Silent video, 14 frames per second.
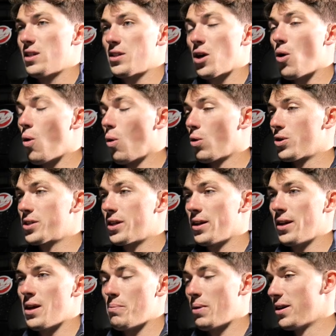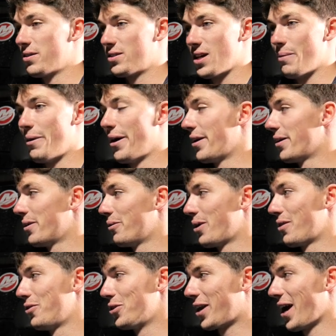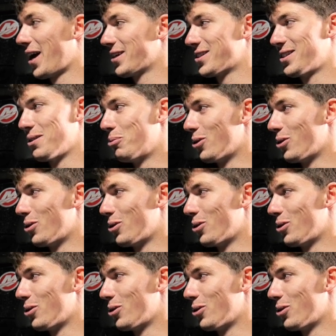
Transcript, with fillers: sounds like a horse getting hit by a semi whenever you cast it,